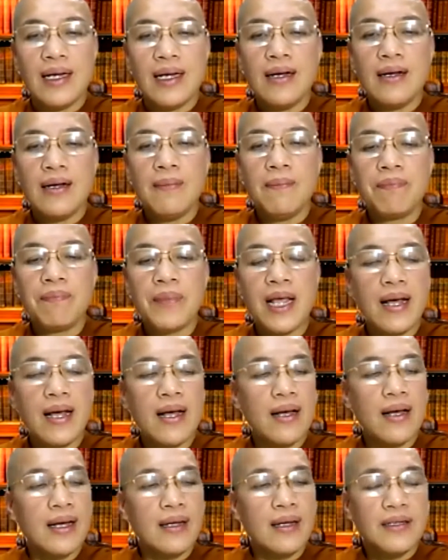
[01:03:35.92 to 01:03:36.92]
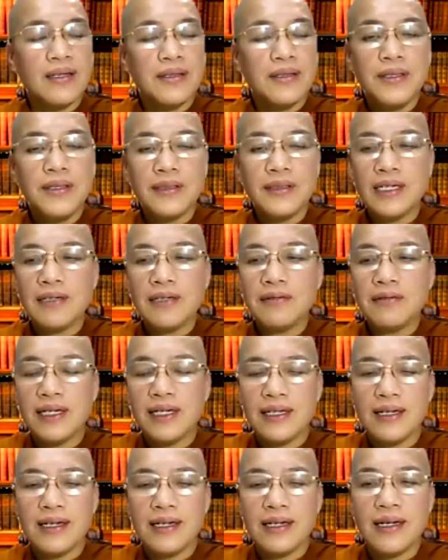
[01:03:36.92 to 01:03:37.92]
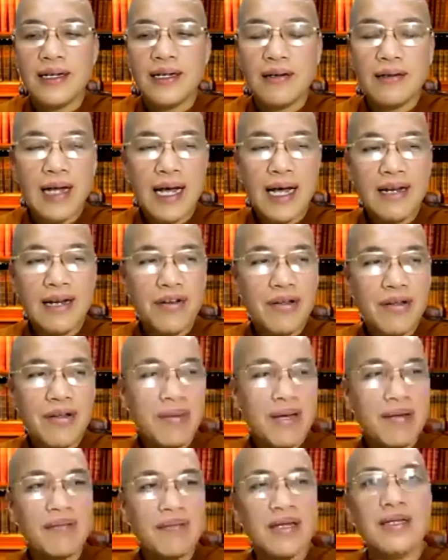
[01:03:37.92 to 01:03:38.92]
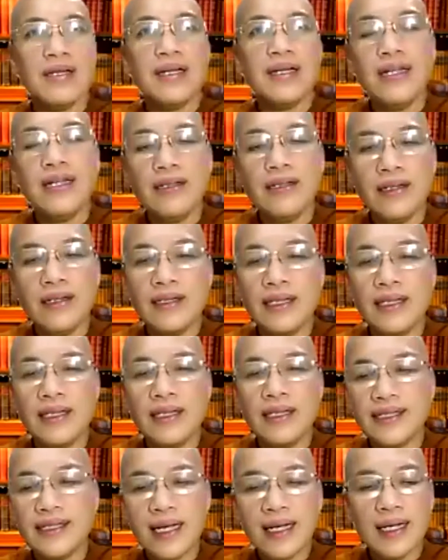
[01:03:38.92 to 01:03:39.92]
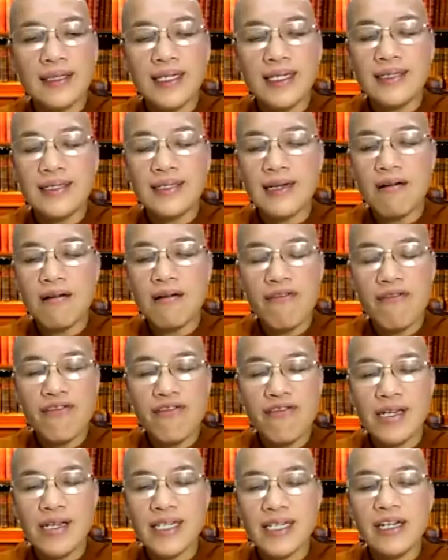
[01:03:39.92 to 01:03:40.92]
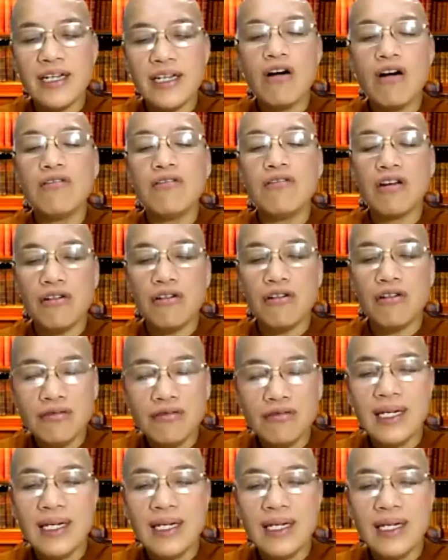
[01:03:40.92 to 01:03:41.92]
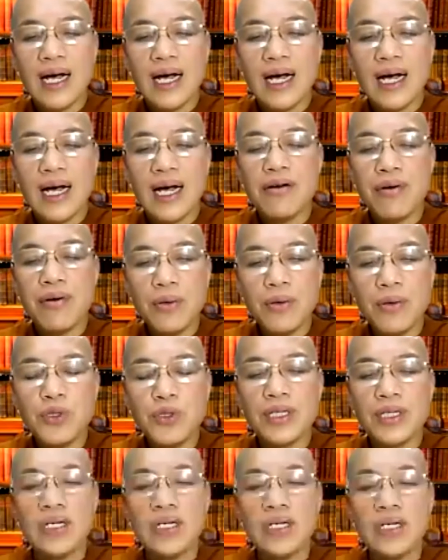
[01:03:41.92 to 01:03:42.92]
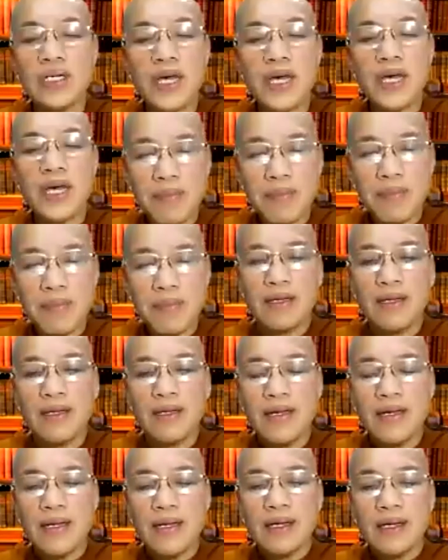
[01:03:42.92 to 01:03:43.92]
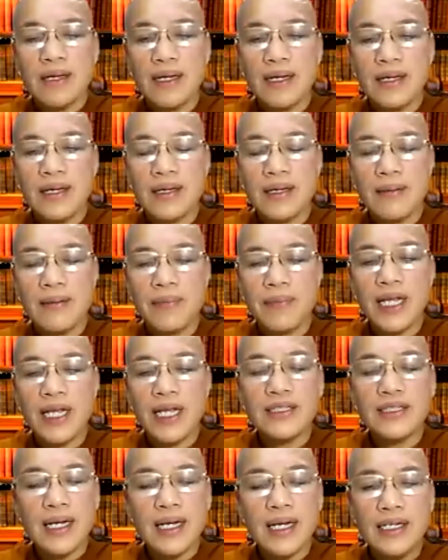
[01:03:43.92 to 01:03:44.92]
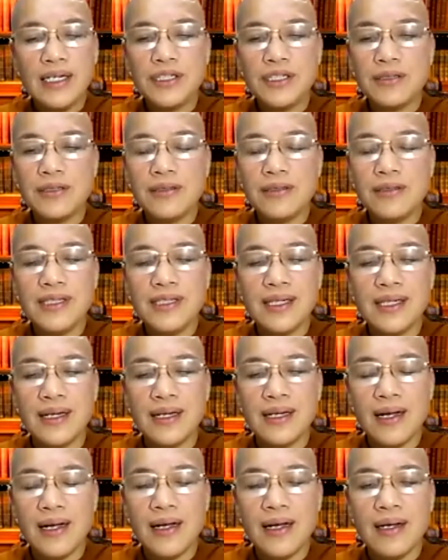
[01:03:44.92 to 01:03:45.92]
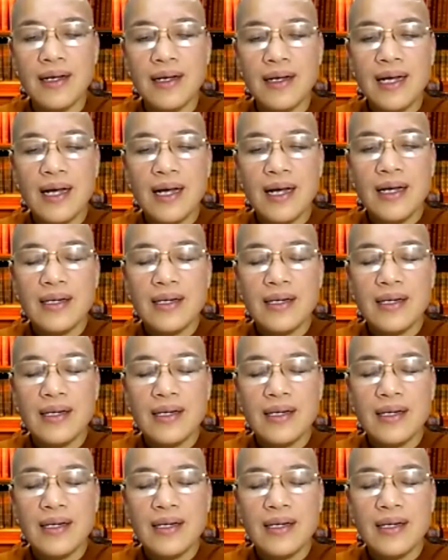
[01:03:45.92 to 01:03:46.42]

Um, you know, uh, I remember in uh, the Sakyadhita conference in Hong Kong, I wrote a paper um, entitled uh,